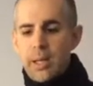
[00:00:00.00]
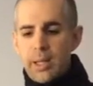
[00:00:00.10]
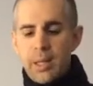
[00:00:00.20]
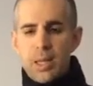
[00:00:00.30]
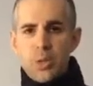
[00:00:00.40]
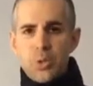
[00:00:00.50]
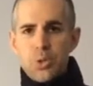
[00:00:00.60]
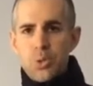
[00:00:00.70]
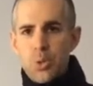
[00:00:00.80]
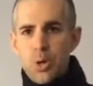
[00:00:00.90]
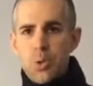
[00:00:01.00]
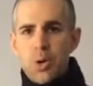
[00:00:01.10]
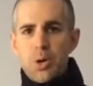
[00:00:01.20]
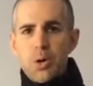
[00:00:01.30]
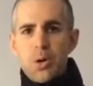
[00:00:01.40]
Thank you to
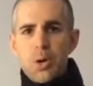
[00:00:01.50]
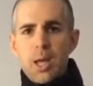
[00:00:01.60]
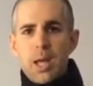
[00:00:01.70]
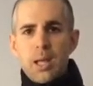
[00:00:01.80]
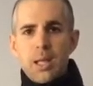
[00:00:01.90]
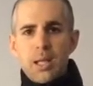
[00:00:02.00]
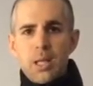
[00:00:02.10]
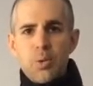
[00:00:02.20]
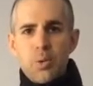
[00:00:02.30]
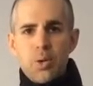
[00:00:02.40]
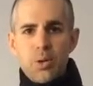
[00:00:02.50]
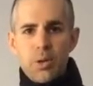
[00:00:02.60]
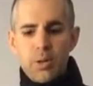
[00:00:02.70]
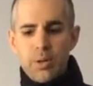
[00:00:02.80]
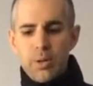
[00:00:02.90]
Ororo and
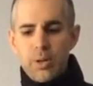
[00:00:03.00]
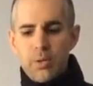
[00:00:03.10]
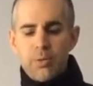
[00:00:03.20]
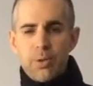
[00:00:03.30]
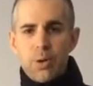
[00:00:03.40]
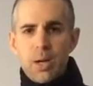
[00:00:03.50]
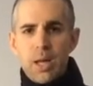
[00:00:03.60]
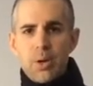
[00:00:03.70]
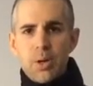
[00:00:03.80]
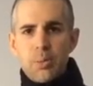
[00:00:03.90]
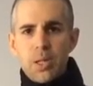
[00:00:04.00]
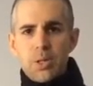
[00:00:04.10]
ewool for allowing me